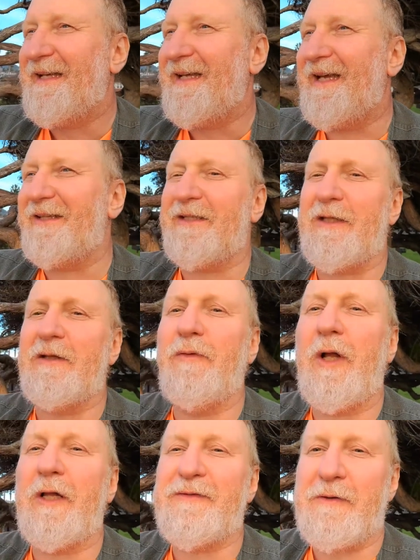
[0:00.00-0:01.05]
and it
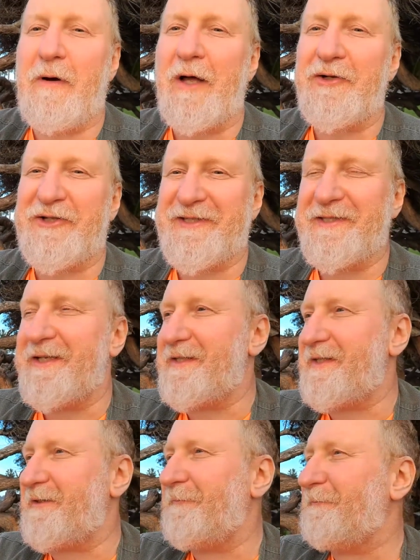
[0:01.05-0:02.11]
involves
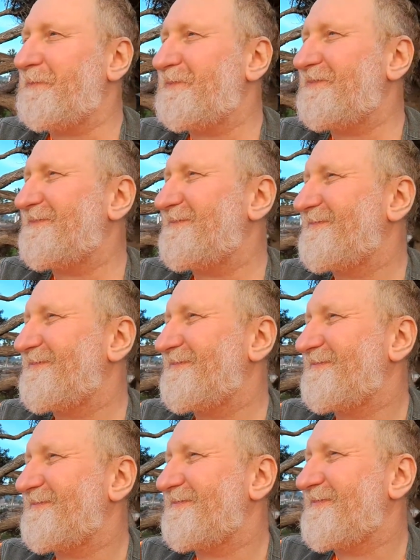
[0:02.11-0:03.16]
consciousness,
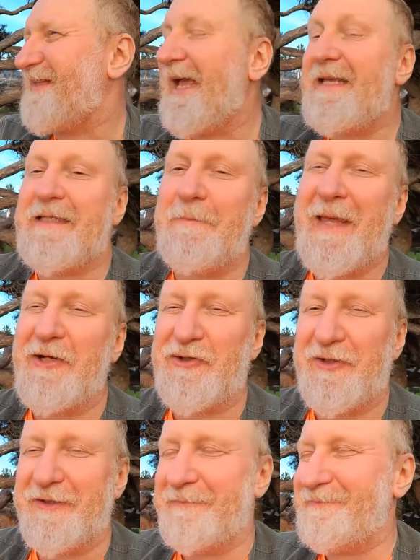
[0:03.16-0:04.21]
as I mentioned.